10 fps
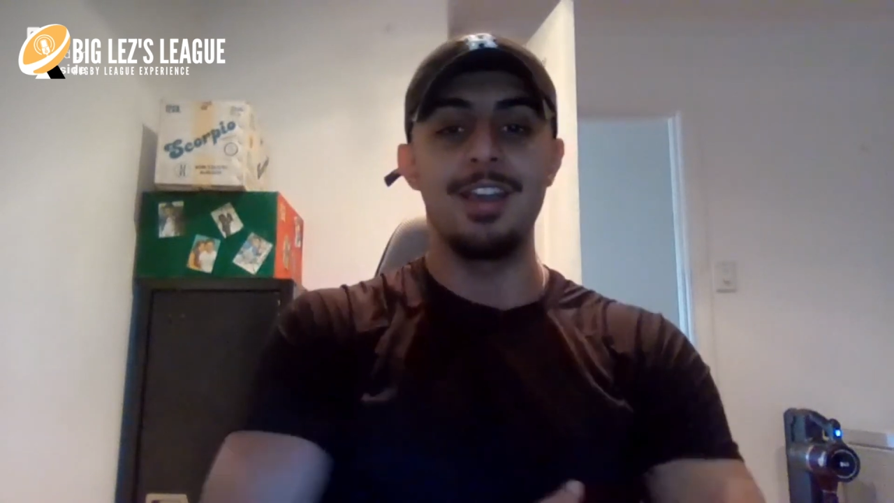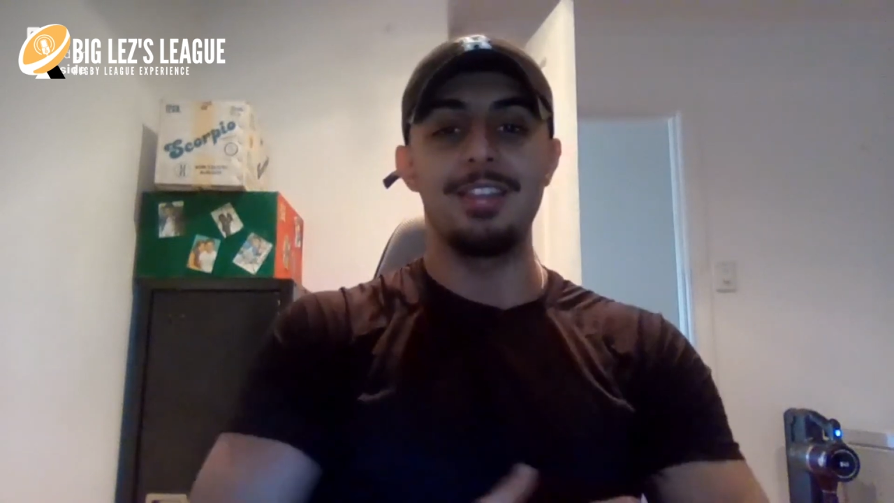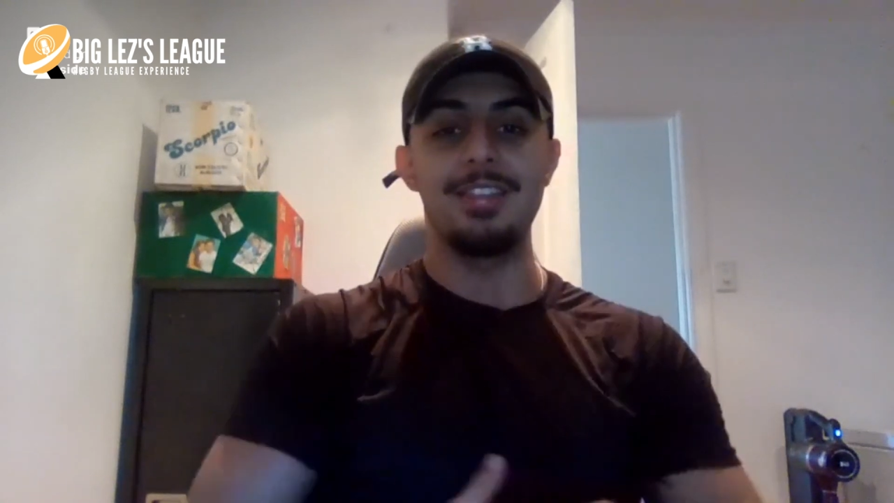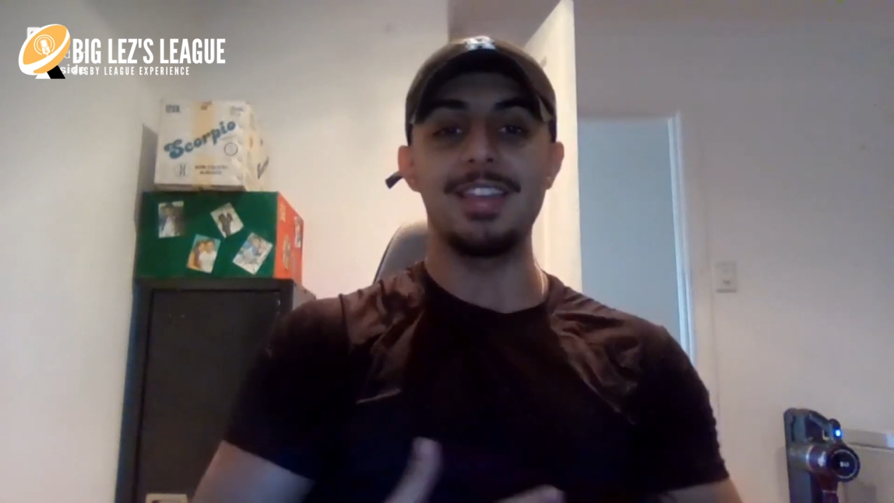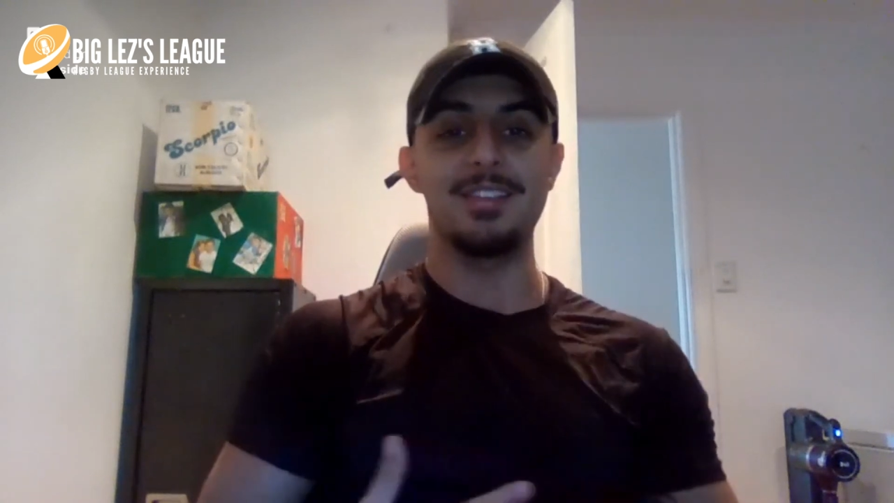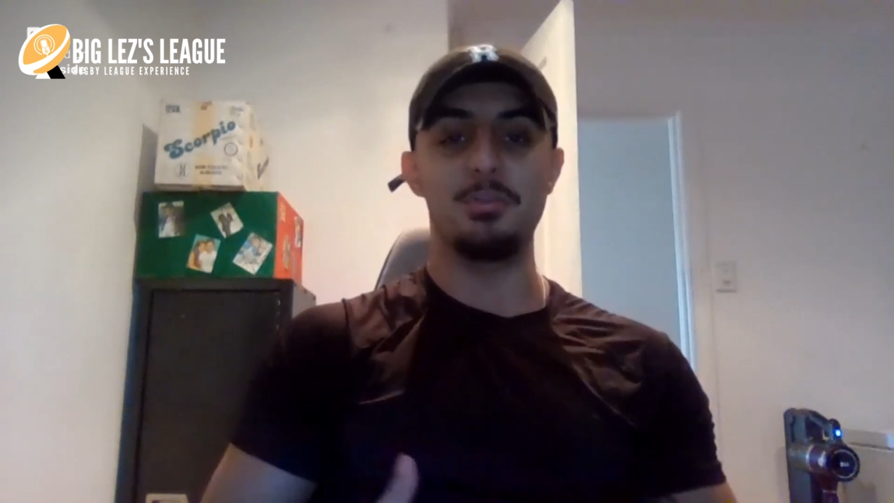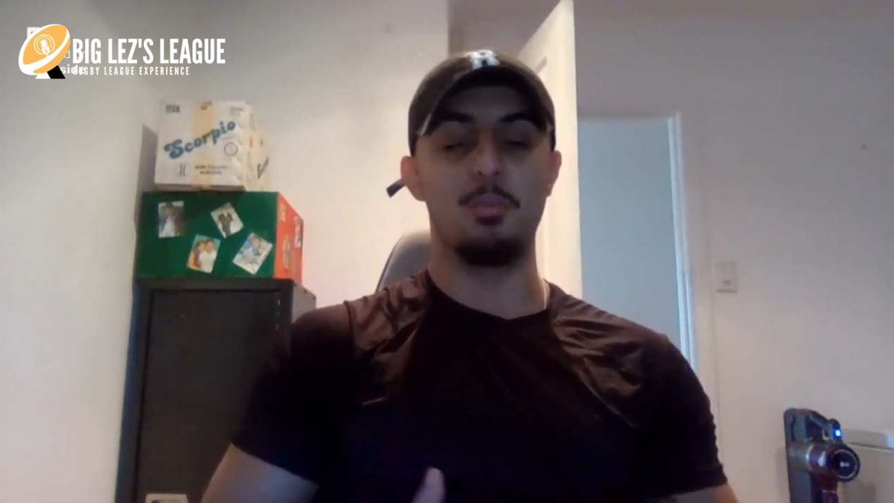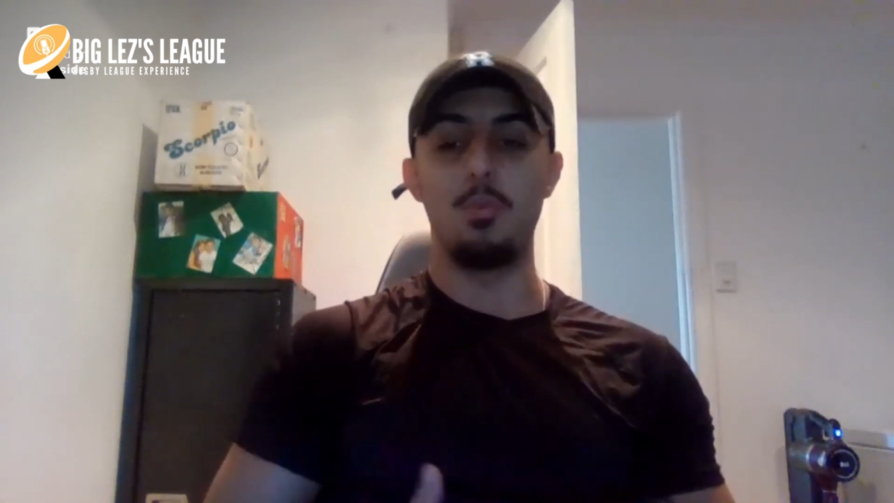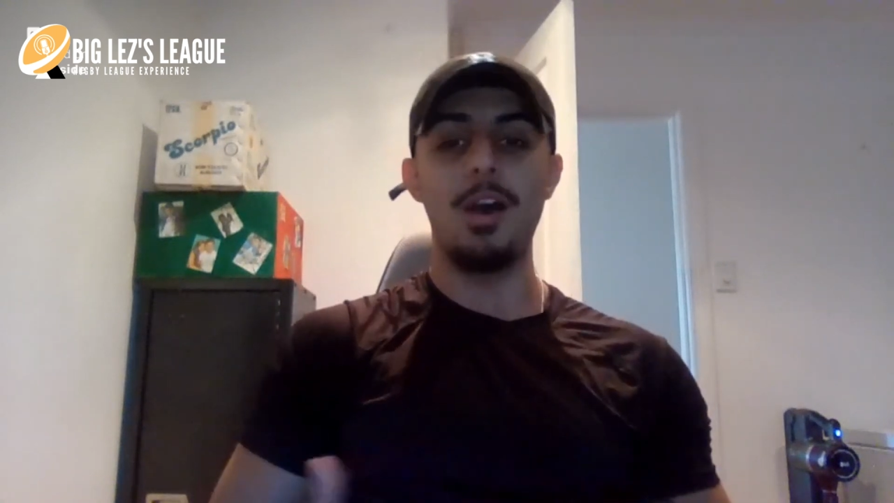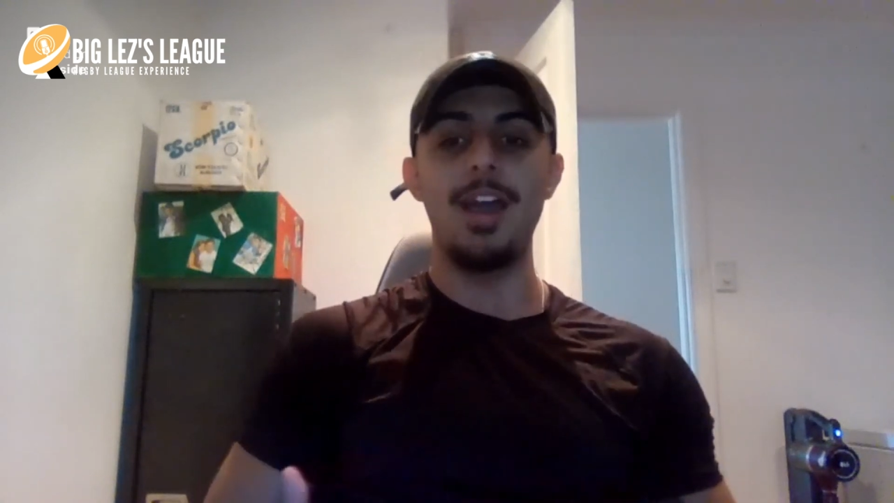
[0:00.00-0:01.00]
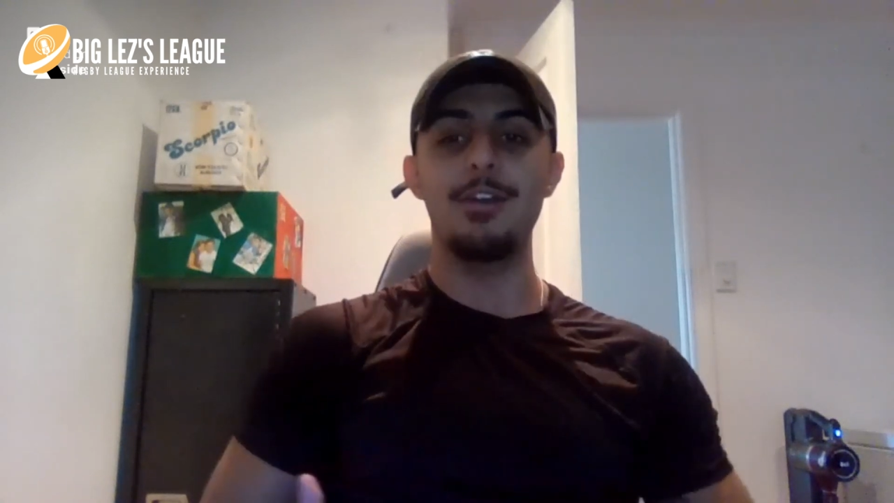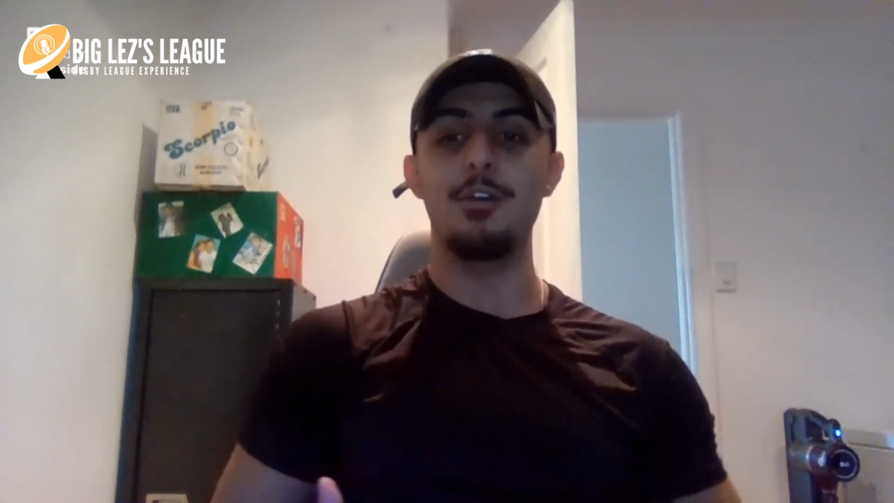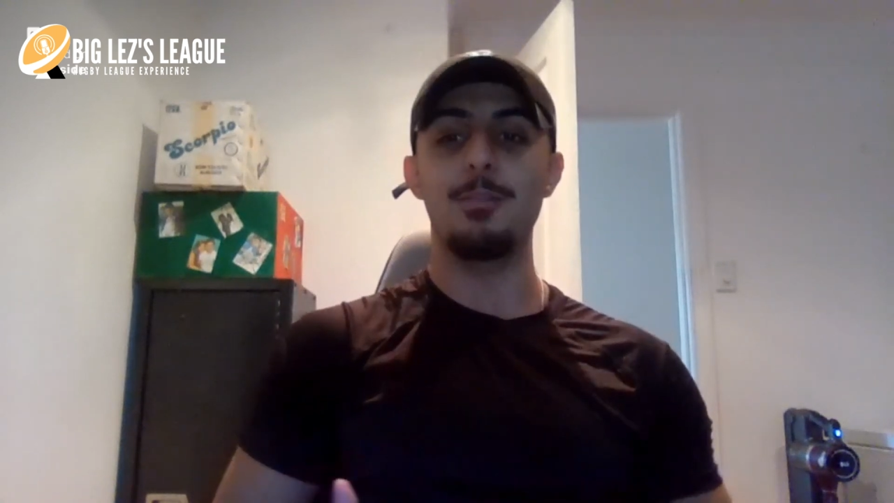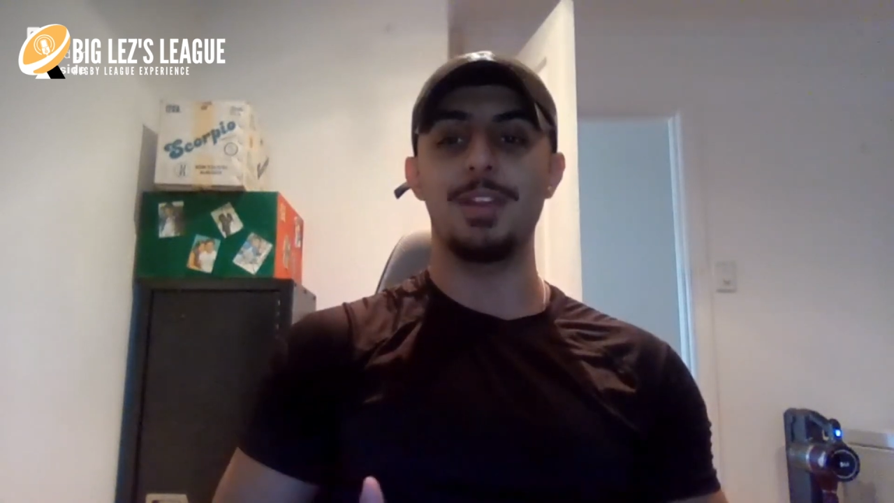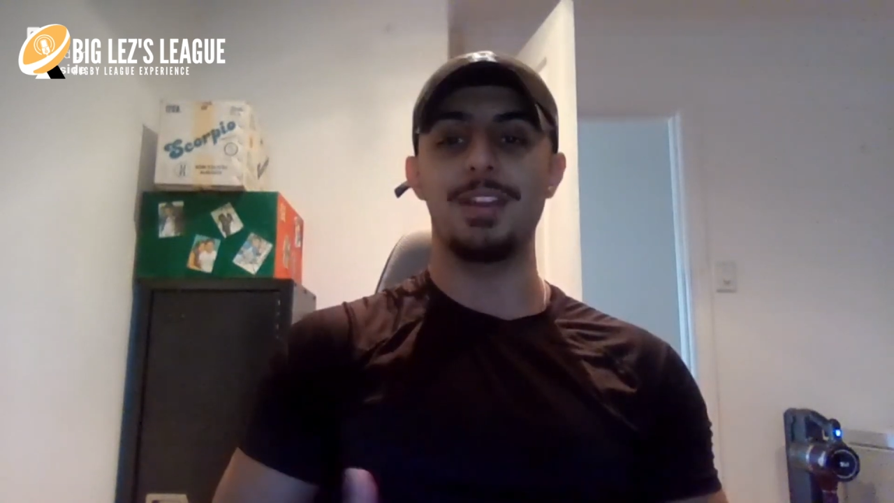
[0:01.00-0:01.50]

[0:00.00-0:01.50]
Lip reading: this wide open